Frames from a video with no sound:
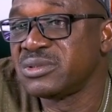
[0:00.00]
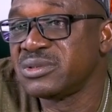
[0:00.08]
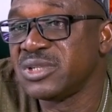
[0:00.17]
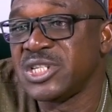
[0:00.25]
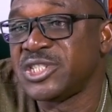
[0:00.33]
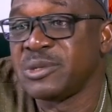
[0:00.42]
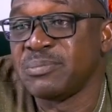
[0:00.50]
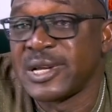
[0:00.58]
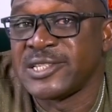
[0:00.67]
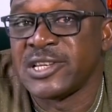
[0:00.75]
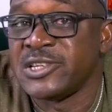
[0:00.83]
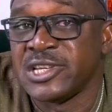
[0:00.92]
It's
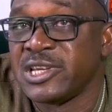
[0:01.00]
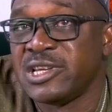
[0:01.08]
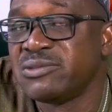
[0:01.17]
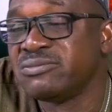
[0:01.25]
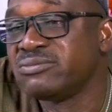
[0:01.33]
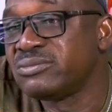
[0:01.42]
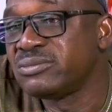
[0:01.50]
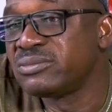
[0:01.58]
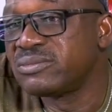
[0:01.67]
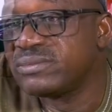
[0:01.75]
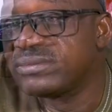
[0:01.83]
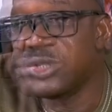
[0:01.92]
sympathetic.
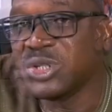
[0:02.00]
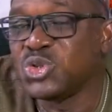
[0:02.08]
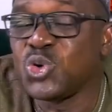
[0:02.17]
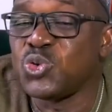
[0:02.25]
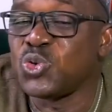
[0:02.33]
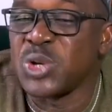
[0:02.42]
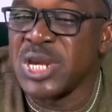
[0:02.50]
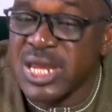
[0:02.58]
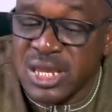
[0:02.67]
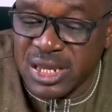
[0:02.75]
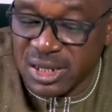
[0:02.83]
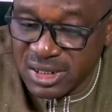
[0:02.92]
So
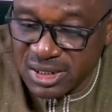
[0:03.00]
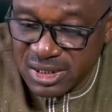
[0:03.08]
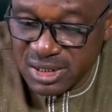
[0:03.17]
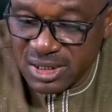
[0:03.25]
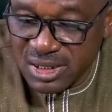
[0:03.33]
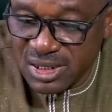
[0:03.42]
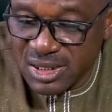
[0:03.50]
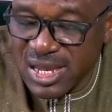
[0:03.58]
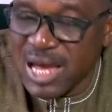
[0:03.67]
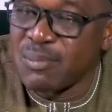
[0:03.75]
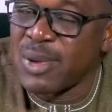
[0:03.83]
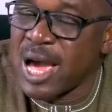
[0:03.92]
today,
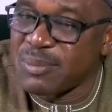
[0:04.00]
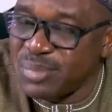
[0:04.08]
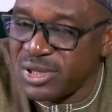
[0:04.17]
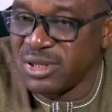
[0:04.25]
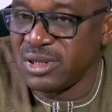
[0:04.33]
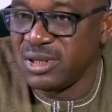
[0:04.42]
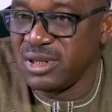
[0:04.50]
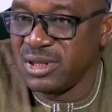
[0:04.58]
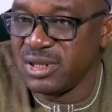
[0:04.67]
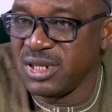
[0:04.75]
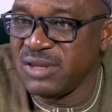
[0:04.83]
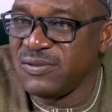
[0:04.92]
I'm happy,
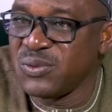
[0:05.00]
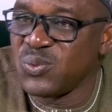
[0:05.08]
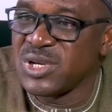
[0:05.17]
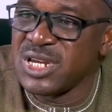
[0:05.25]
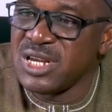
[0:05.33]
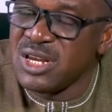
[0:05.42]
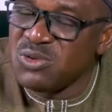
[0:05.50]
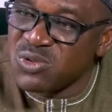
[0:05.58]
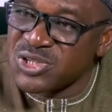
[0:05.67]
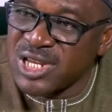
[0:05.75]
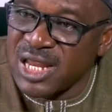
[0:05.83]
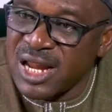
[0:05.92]
even with the little
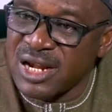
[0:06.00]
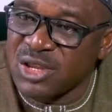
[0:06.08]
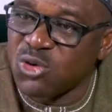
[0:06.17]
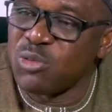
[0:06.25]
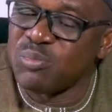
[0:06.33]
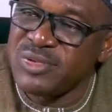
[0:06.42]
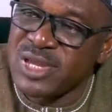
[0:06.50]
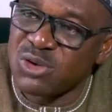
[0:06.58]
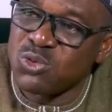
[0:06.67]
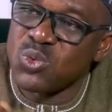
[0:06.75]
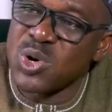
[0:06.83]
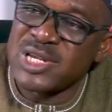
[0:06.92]
salary compared
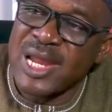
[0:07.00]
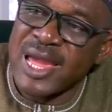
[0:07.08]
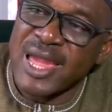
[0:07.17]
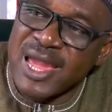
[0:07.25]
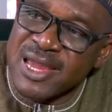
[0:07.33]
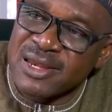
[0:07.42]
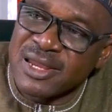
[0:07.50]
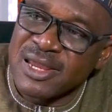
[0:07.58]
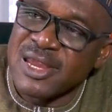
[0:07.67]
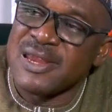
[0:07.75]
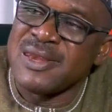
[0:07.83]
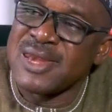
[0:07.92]
to what I earned
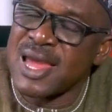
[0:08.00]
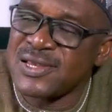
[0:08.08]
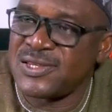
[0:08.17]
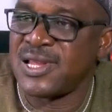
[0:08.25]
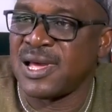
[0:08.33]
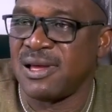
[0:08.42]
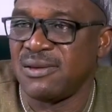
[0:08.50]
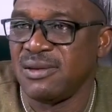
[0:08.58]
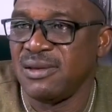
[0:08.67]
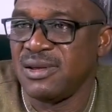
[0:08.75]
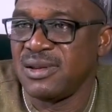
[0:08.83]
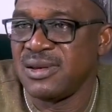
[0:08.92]
in Mazda,
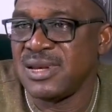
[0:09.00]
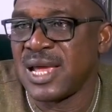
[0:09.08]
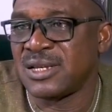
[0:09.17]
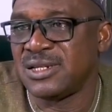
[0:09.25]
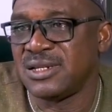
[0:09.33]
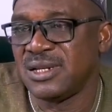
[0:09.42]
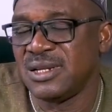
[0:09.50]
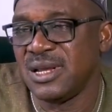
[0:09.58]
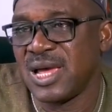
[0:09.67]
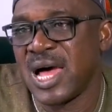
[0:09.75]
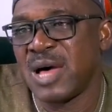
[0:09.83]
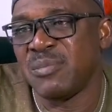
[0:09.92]
that
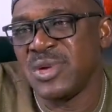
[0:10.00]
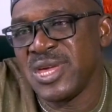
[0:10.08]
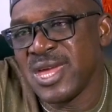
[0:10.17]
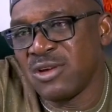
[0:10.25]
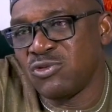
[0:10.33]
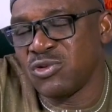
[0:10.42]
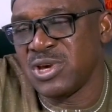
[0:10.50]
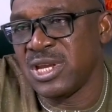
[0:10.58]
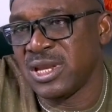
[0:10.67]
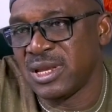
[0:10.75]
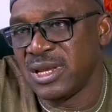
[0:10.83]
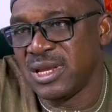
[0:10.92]
I'm here
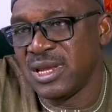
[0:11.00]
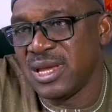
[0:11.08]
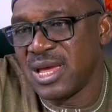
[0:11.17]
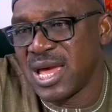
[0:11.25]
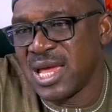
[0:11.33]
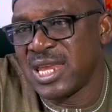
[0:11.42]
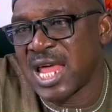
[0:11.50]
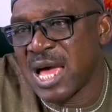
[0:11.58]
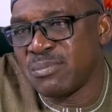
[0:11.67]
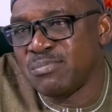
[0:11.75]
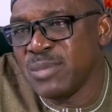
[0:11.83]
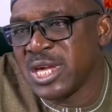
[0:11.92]
today and
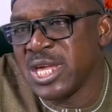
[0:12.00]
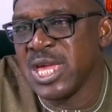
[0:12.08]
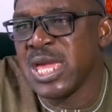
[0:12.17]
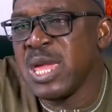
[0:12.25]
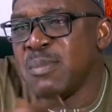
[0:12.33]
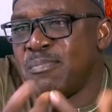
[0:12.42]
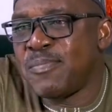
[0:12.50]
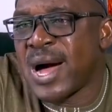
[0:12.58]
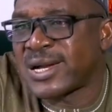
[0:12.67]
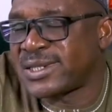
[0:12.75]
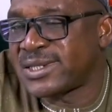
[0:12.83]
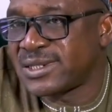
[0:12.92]
I'm making
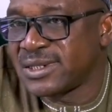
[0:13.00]
impacts